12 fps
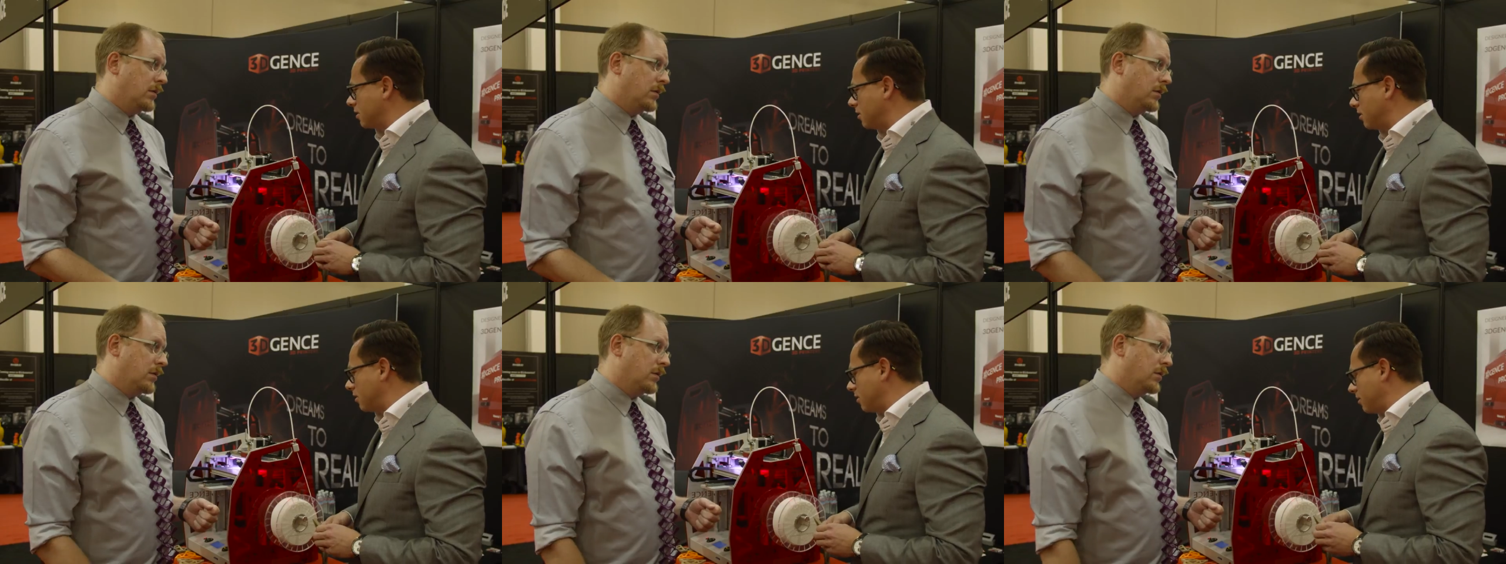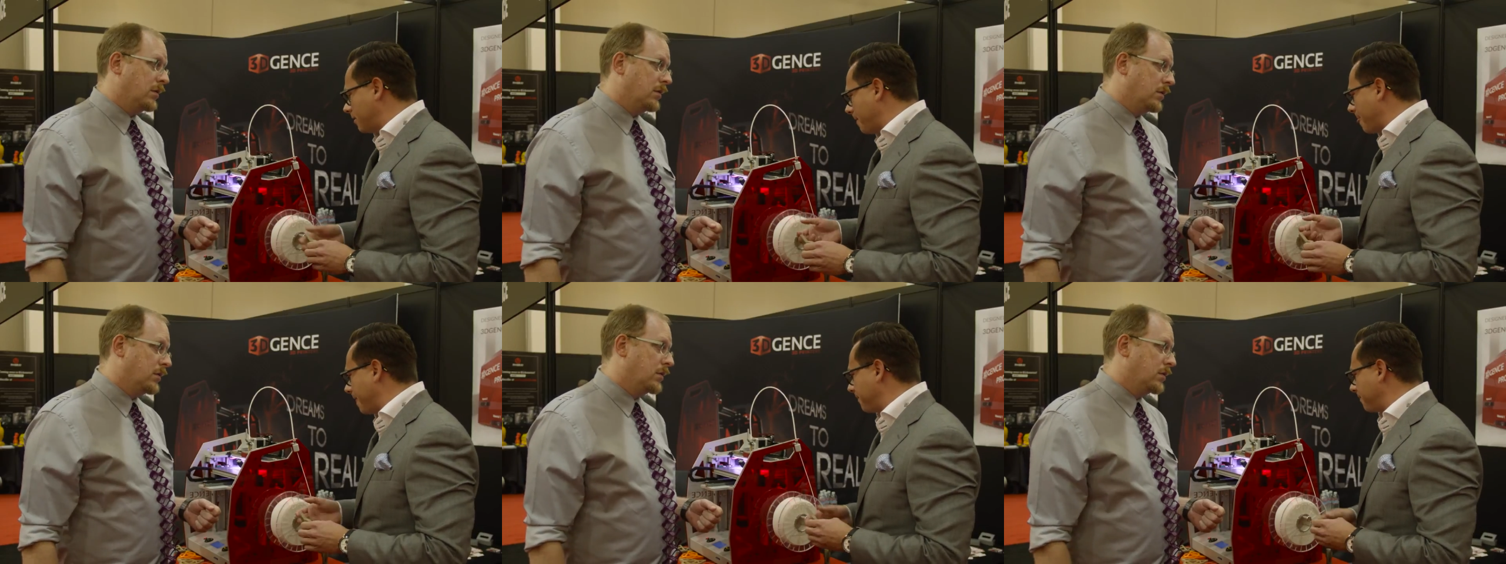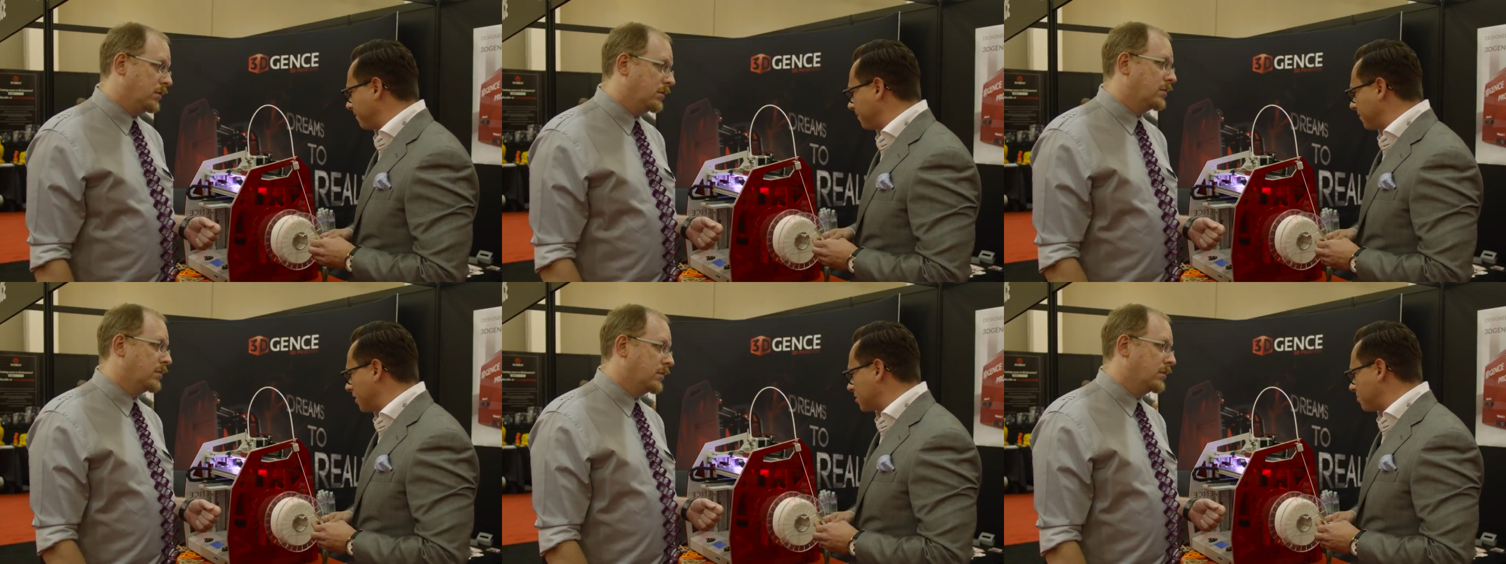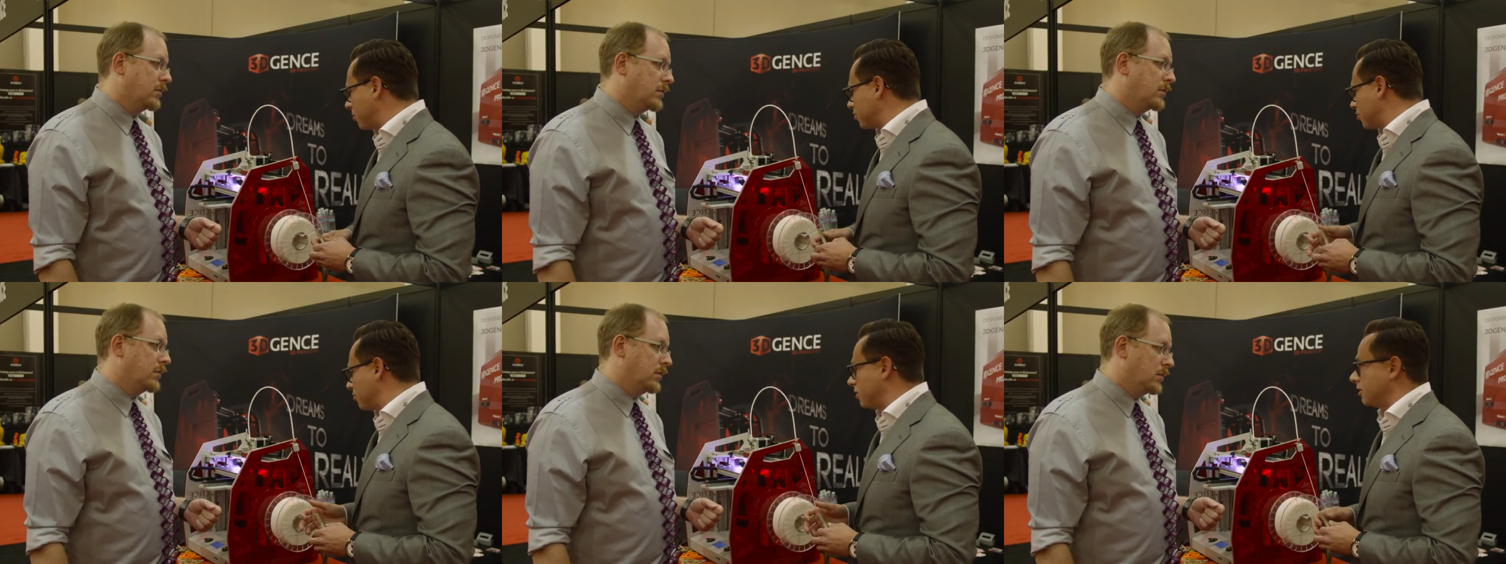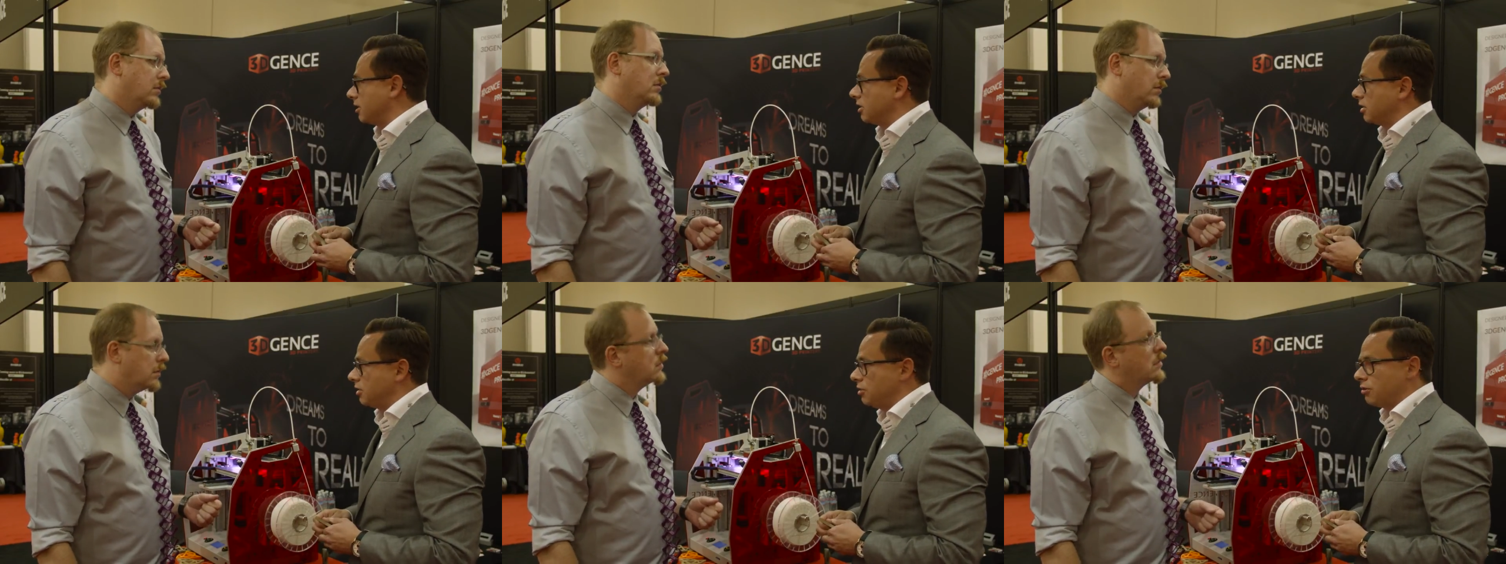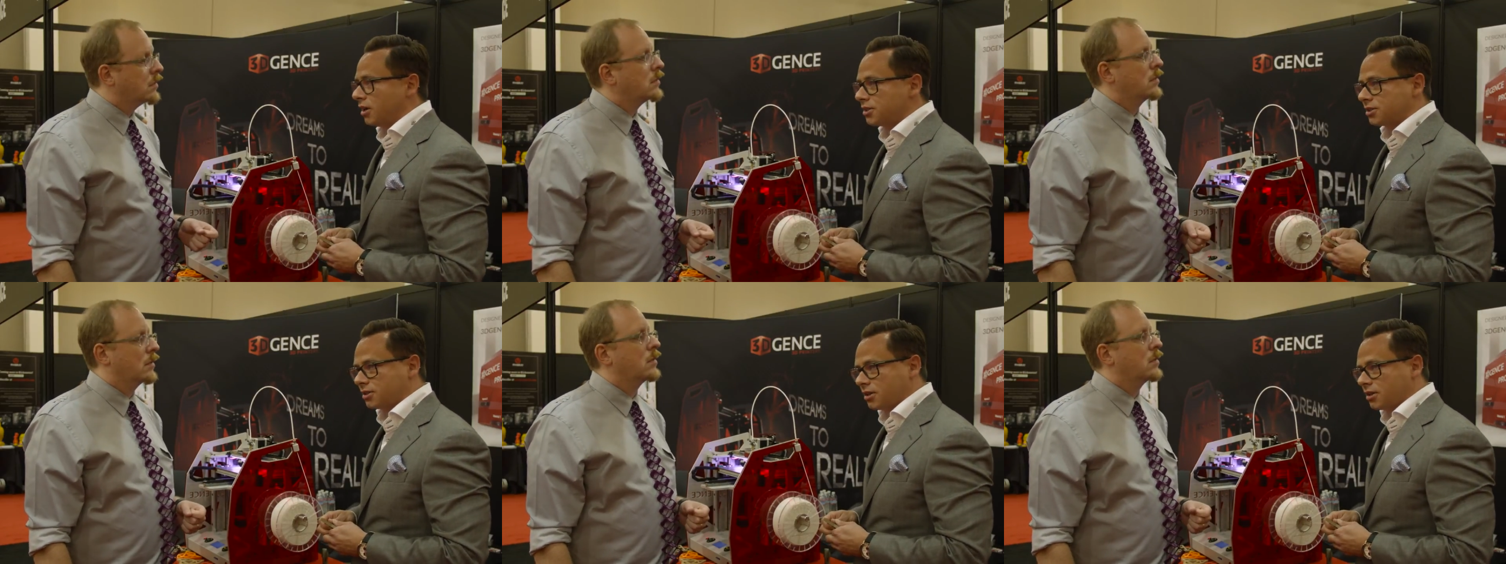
Speaker 1: uh, mm, exposure in, the US.